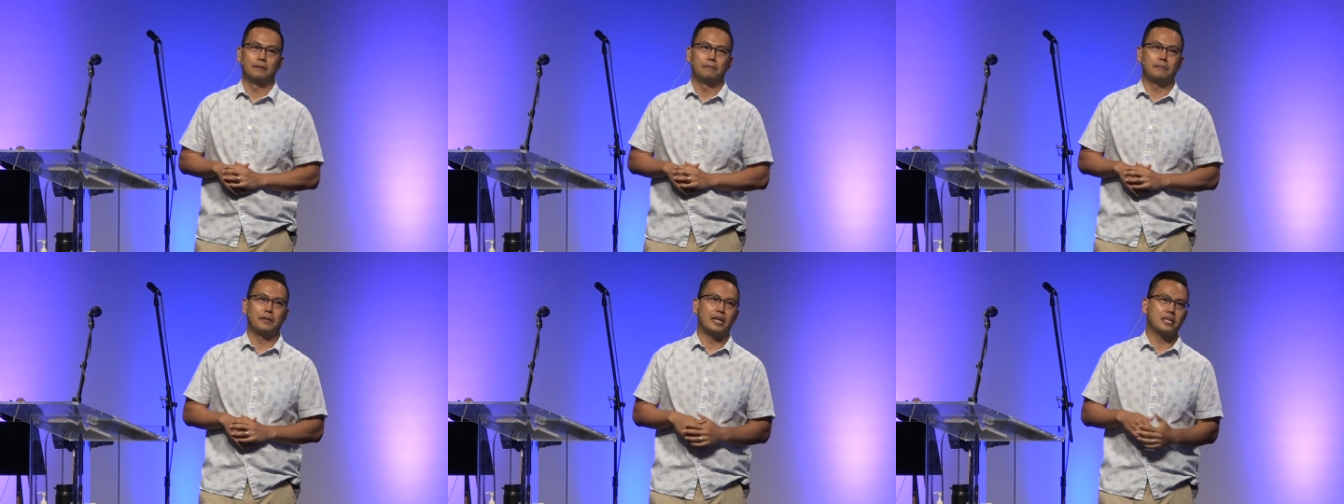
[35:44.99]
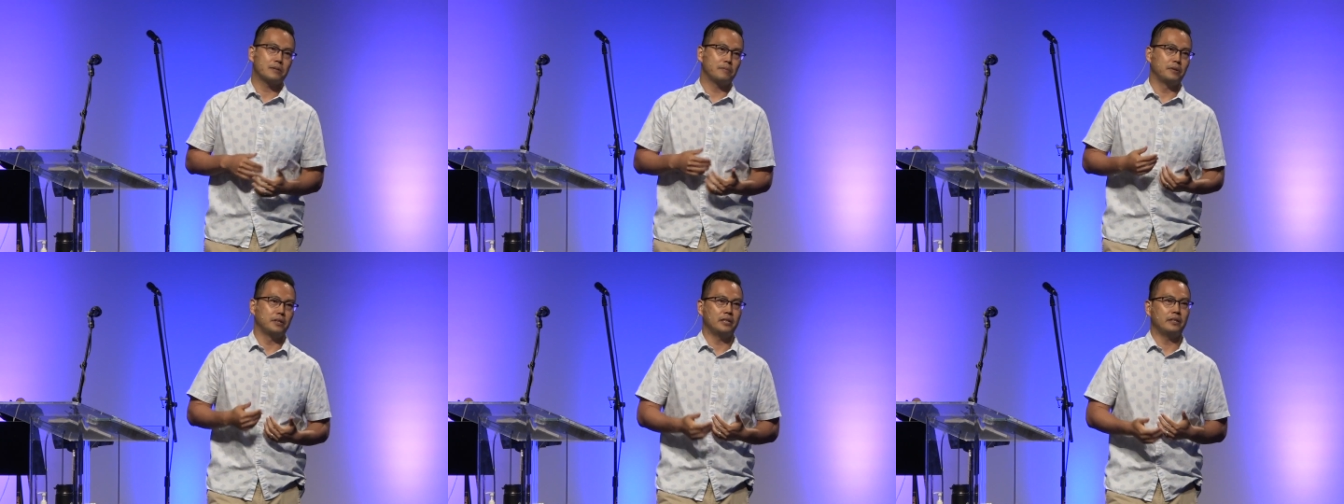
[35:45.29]
But
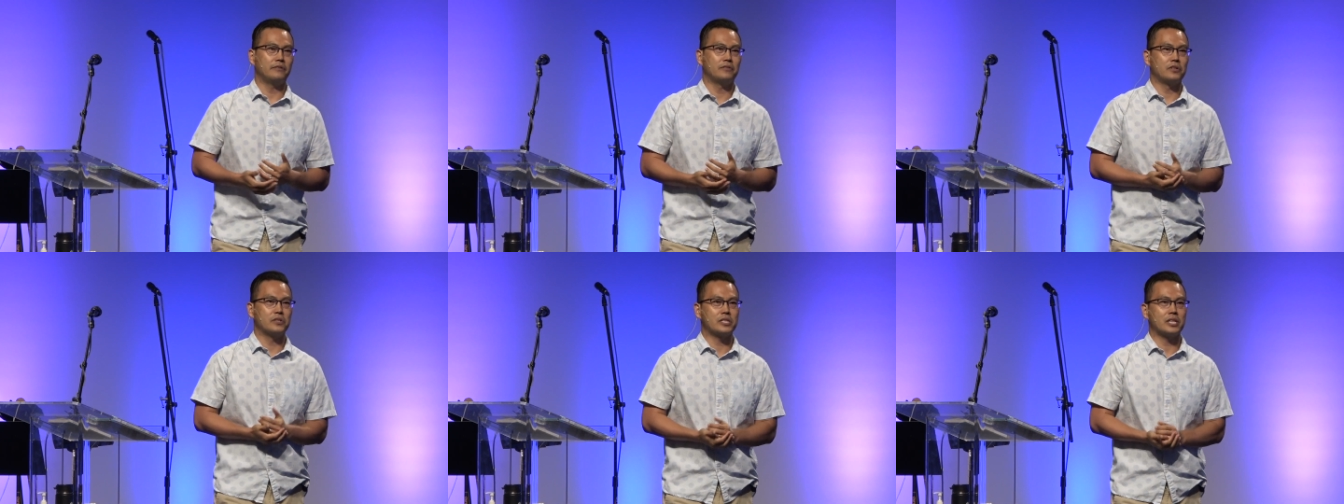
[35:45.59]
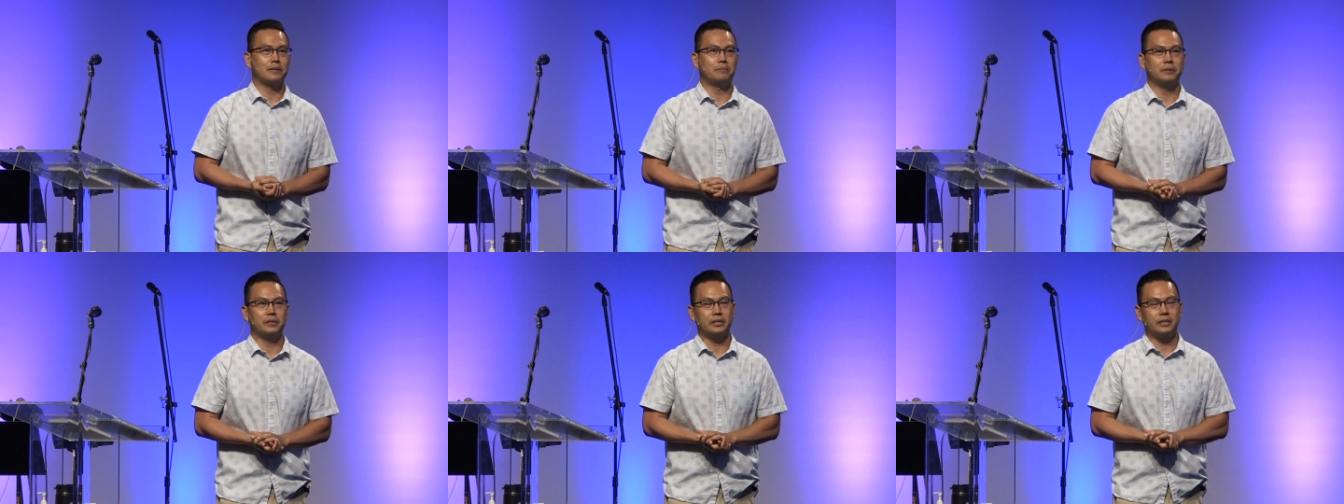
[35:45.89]
as believers,
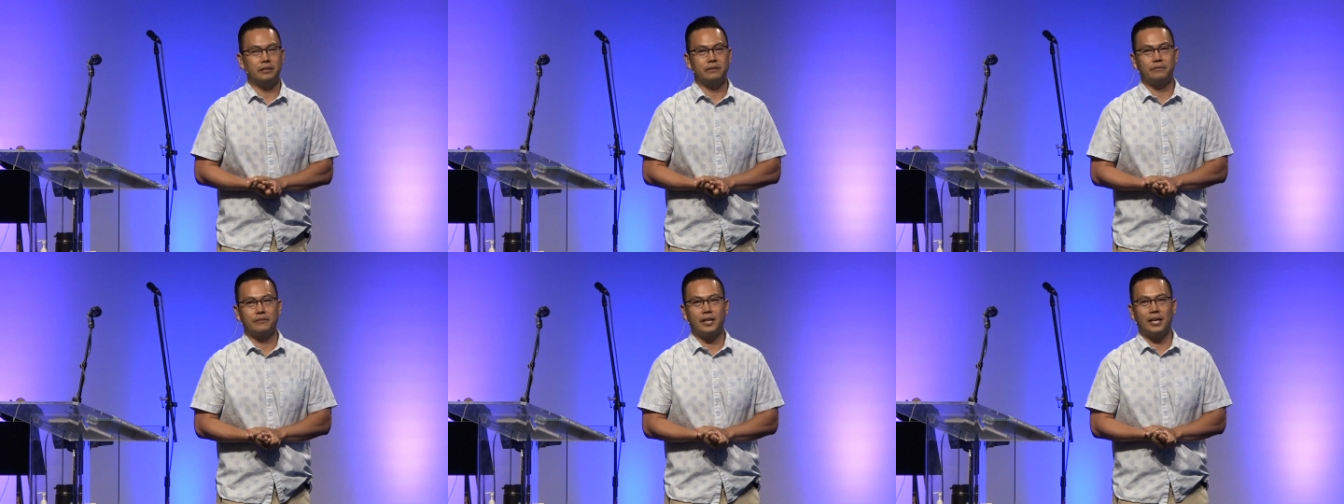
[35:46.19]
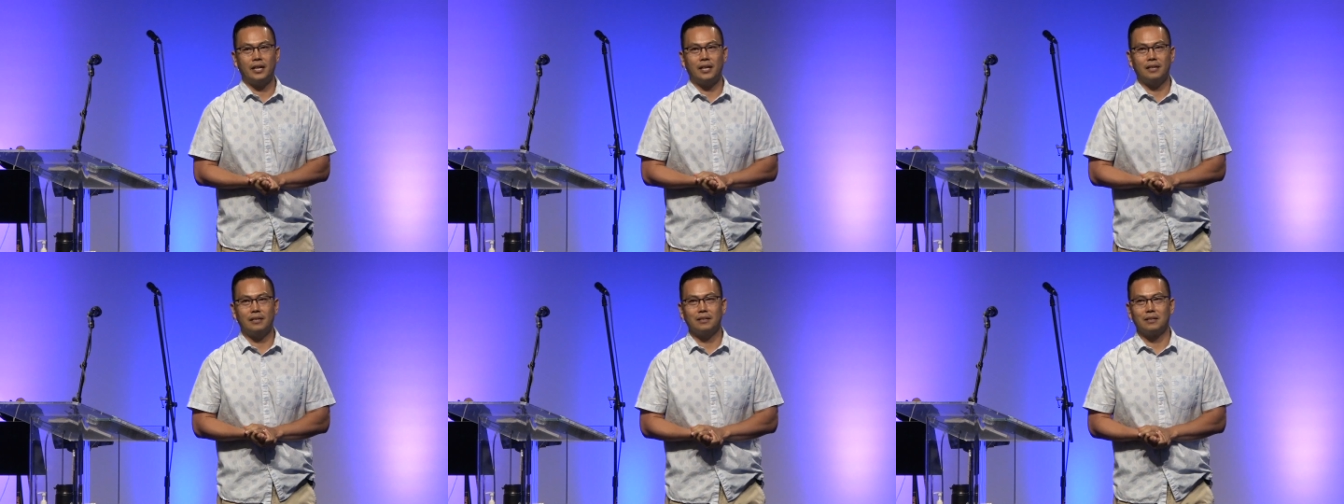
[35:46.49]
I believe
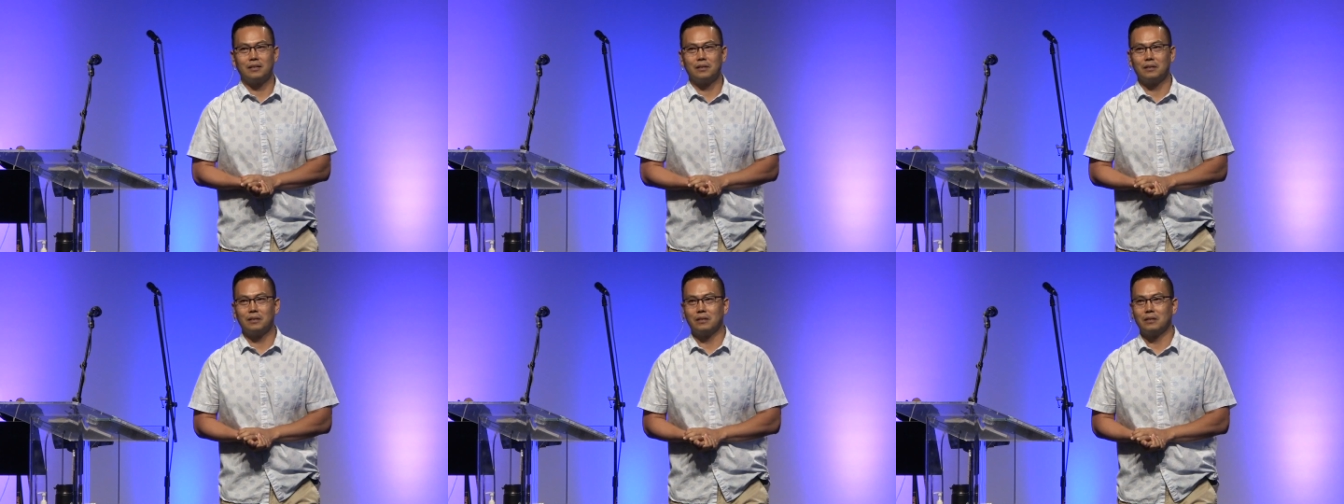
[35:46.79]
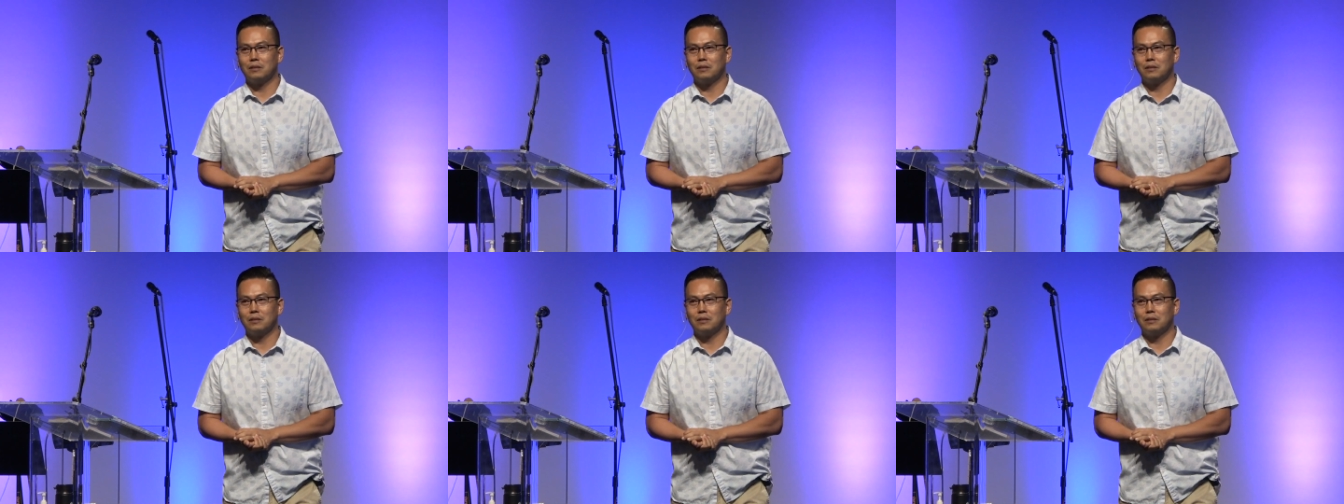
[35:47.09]
that